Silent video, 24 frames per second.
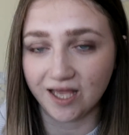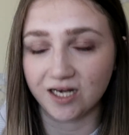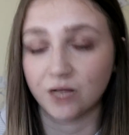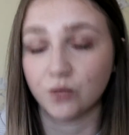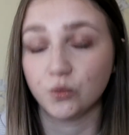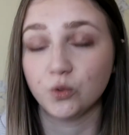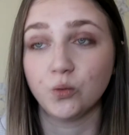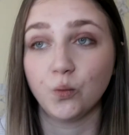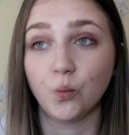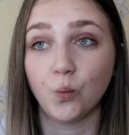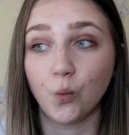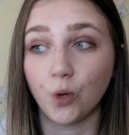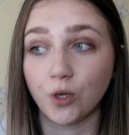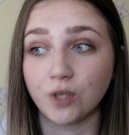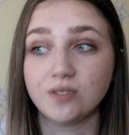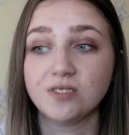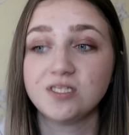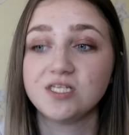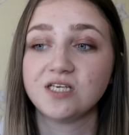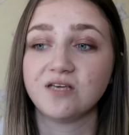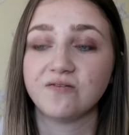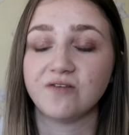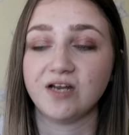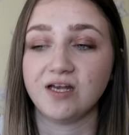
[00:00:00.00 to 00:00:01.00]
and I wouldn't
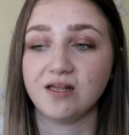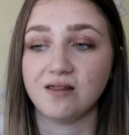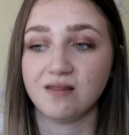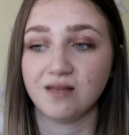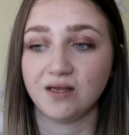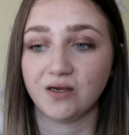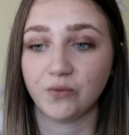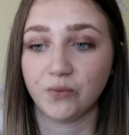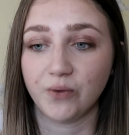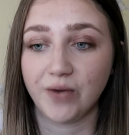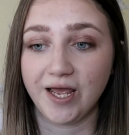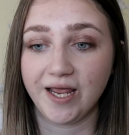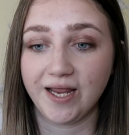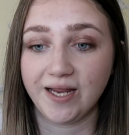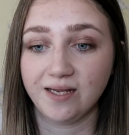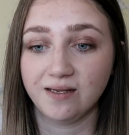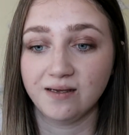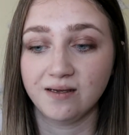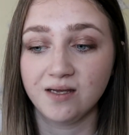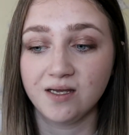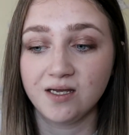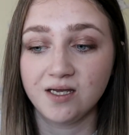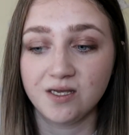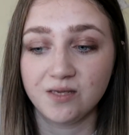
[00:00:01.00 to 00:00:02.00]
want to give anything away